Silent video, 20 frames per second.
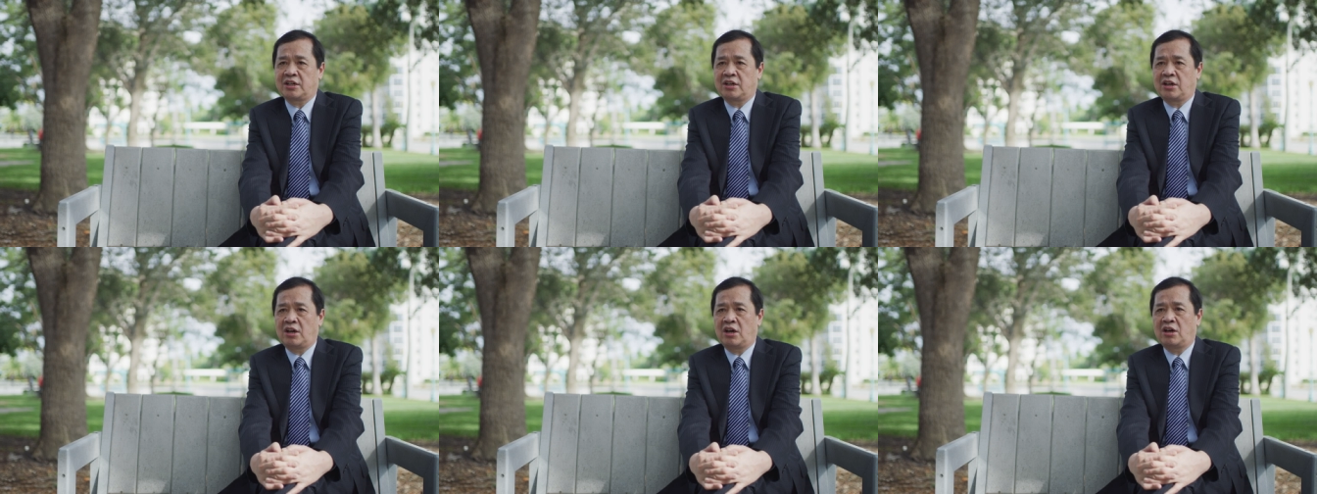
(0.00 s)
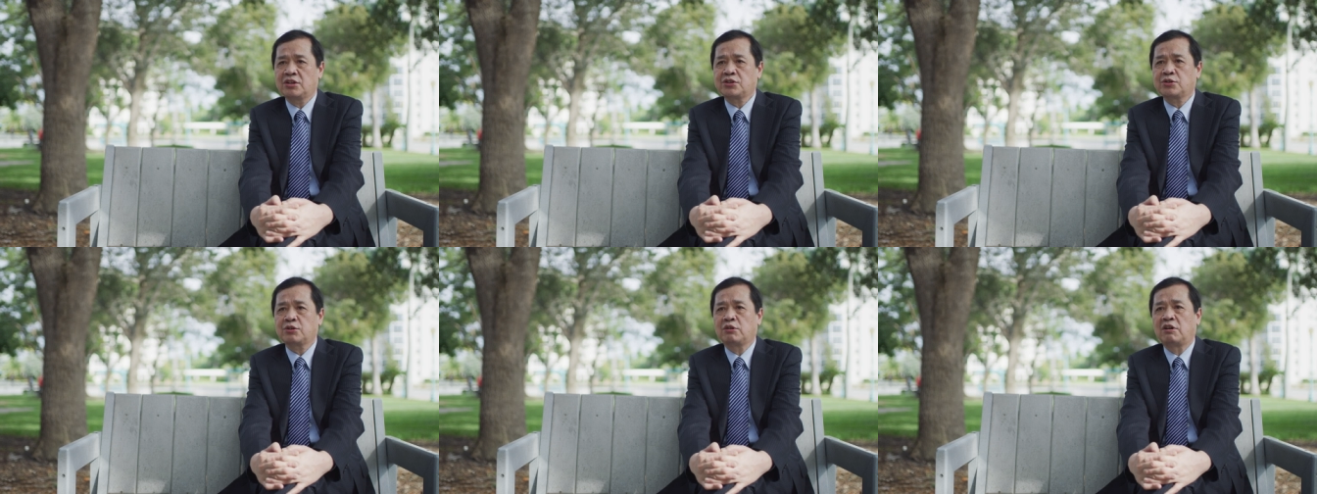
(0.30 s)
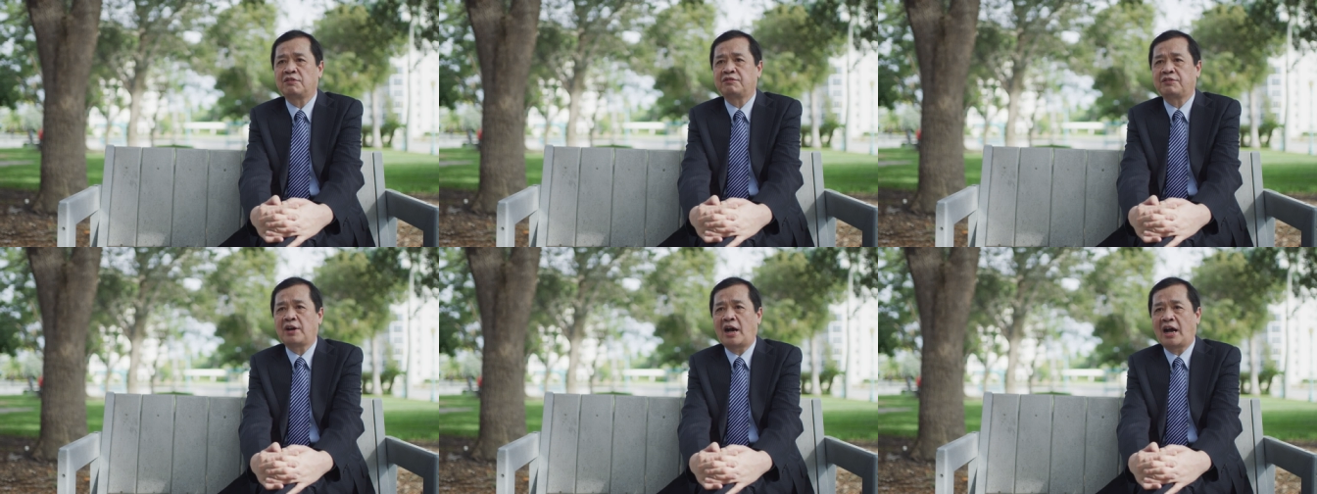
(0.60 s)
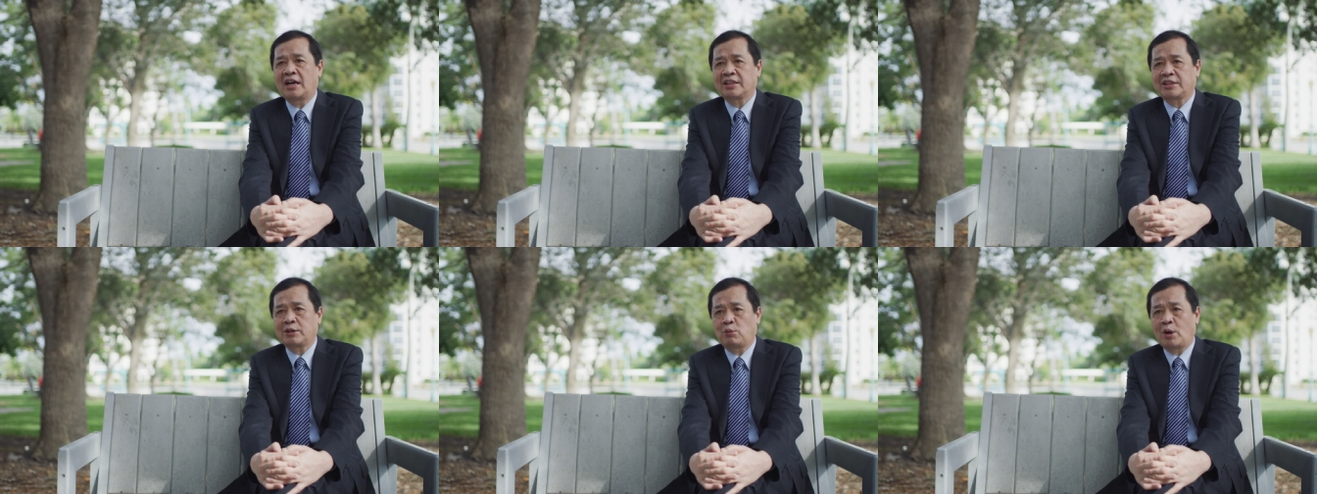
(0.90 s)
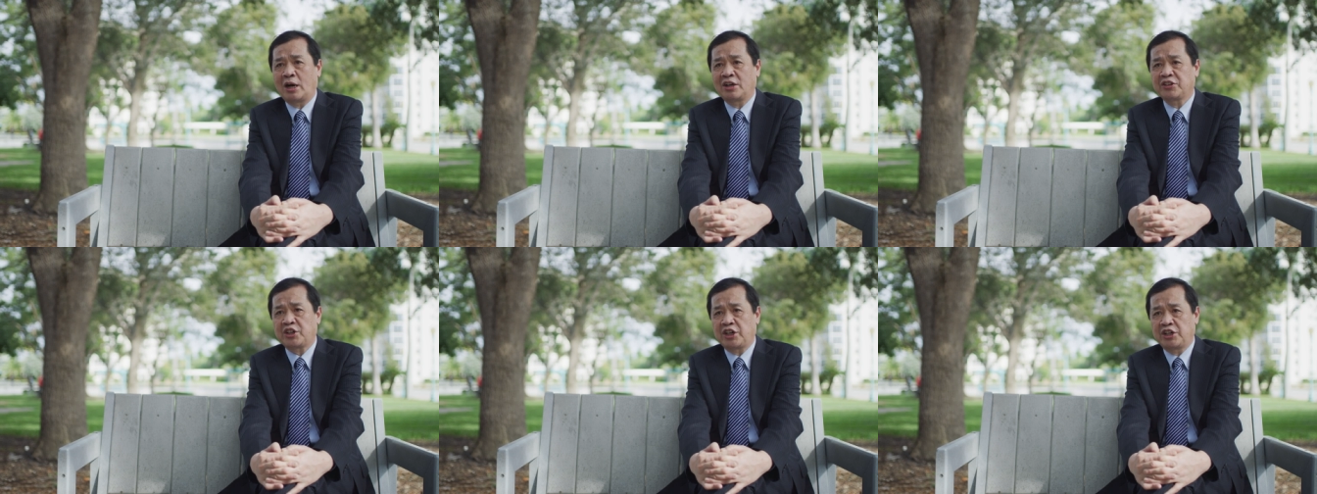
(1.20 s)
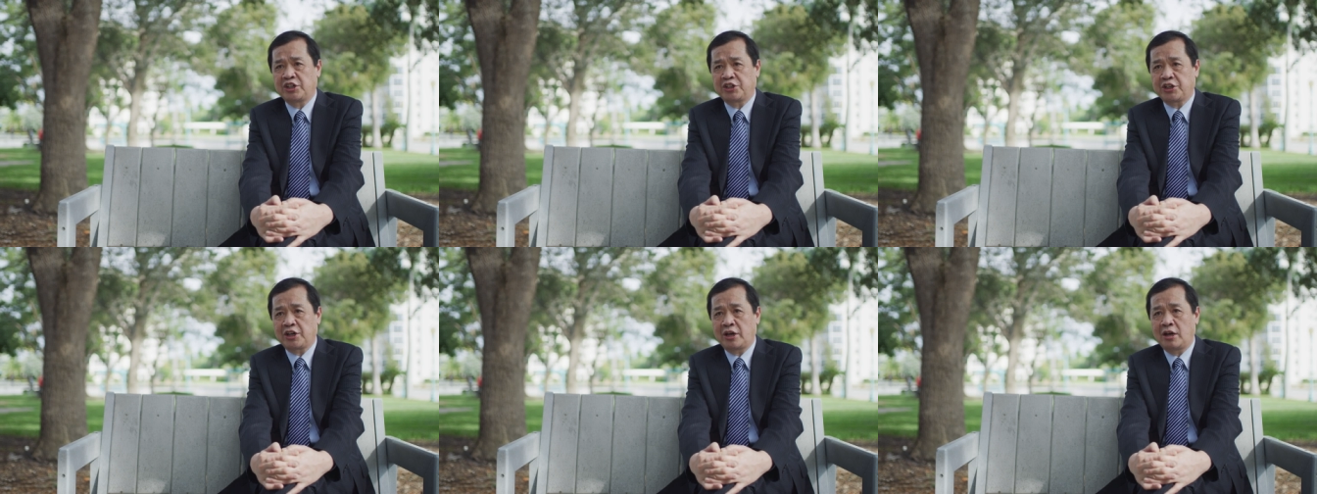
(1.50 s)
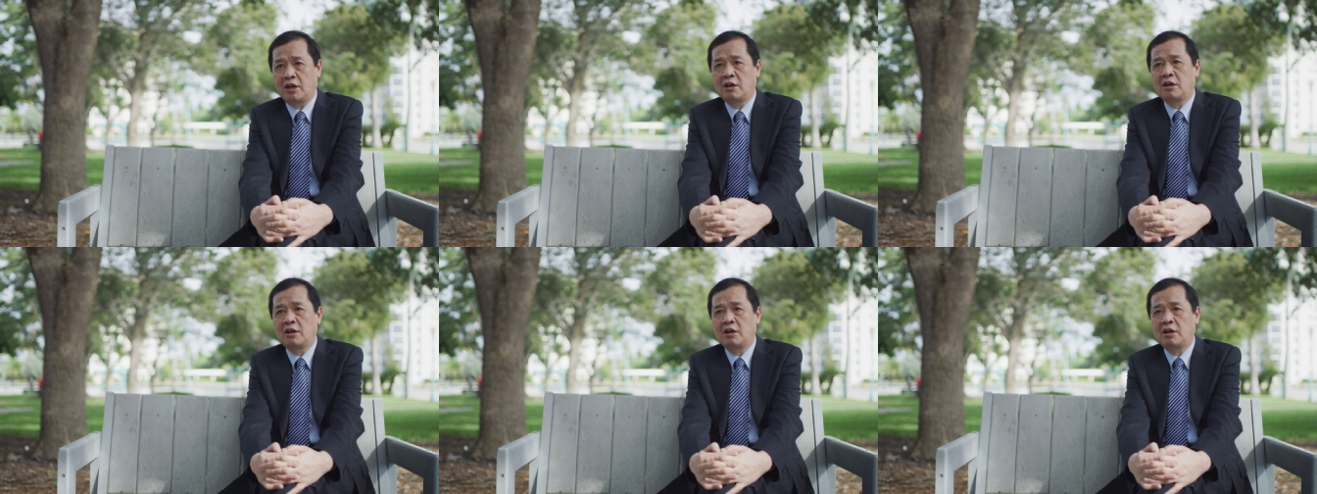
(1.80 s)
lots of advantage,